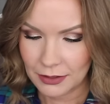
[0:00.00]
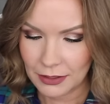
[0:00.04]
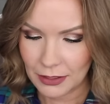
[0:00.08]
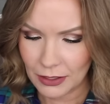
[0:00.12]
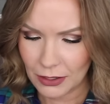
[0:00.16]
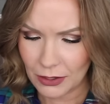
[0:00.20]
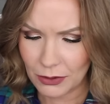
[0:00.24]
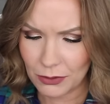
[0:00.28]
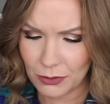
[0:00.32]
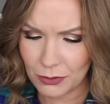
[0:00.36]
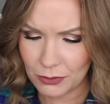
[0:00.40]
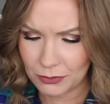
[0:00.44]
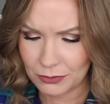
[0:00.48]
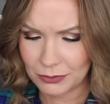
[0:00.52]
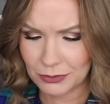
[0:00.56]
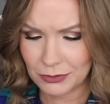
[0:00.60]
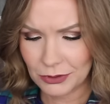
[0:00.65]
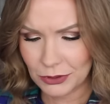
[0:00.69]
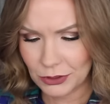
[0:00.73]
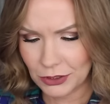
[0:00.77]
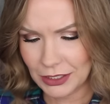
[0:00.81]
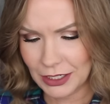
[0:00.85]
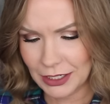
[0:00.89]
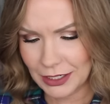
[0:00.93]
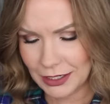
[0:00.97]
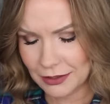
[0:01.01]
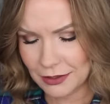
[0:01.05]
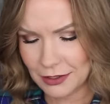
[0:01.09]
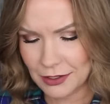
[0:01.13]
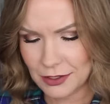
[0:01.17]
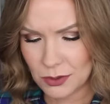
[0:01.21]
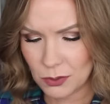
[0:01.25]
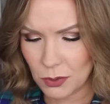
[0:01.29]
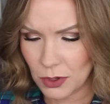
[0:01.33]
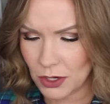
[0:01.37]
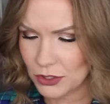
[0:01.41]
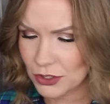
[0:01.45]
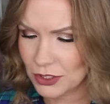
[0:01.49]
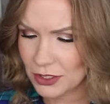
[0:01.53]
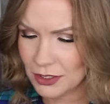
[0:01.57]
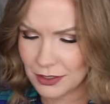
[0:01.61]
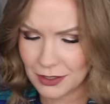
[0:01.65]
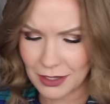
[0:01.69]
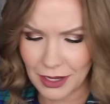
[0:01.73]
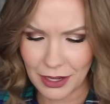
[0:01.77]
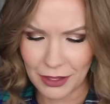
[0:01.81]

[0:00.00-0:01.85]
Now, looking at these swatches,